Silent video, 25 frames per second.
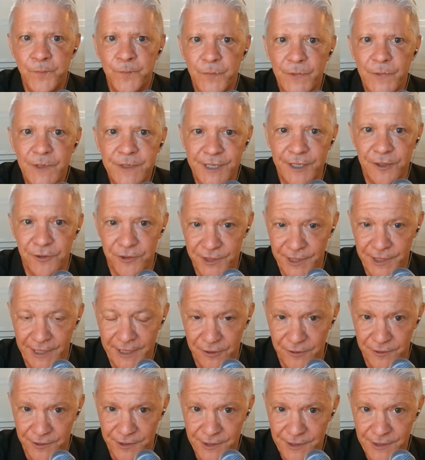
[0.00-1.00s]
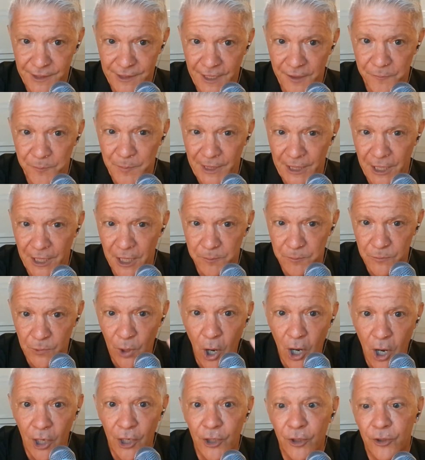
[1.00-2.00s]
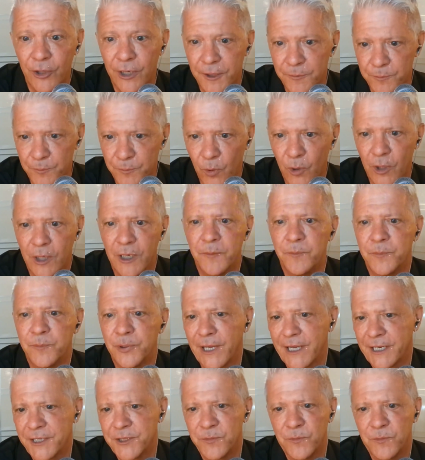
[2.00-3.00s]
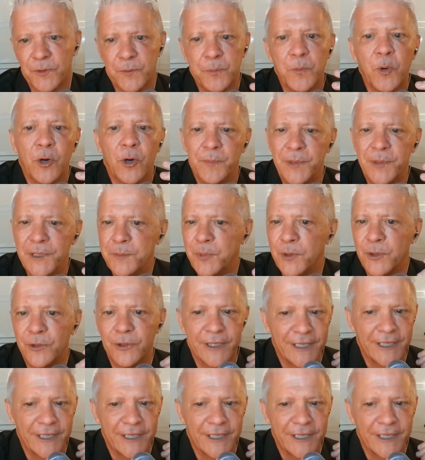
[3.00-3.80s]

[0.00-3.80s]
sales cycles have become longer and more complex with more people.